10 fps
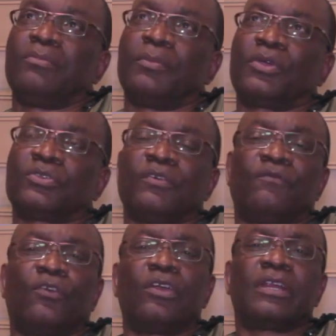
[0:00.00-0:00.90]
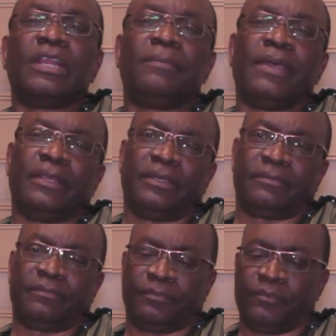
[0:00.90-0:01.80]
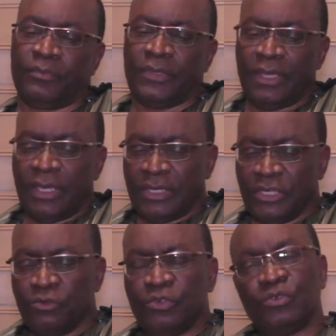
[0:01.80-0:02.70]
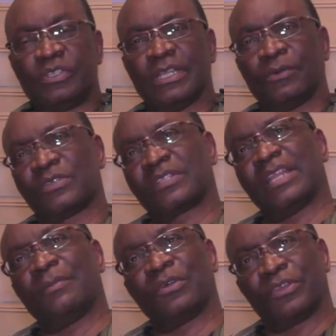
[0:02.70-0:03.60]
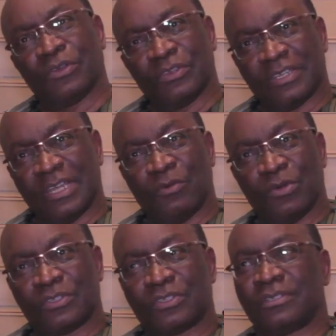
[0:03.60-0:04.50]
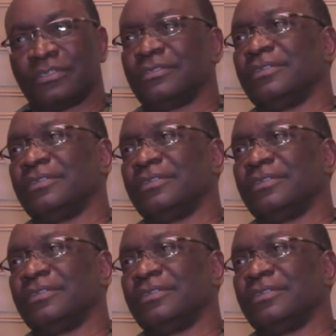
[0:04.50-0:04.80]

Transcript: But because of wrong labeling, the duty that was slammed on the container was